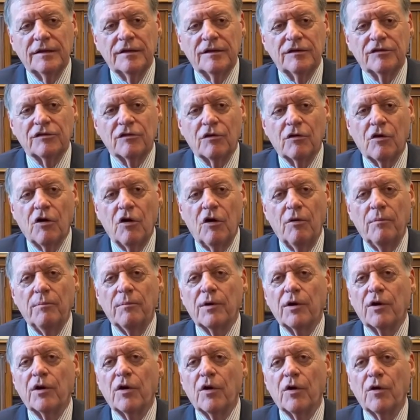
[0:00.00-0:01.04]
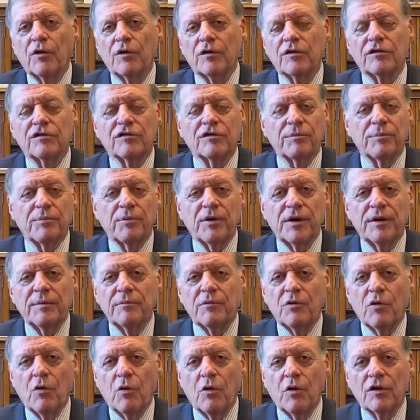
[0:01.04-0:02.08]
so-called McGirt Supreme
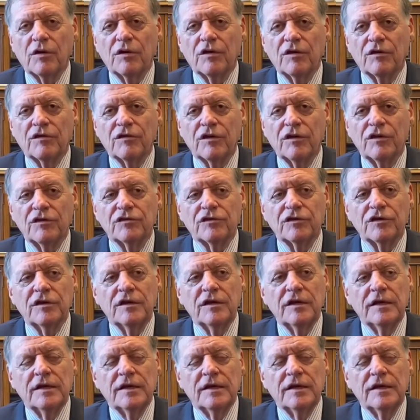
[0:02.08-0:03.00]
Court decision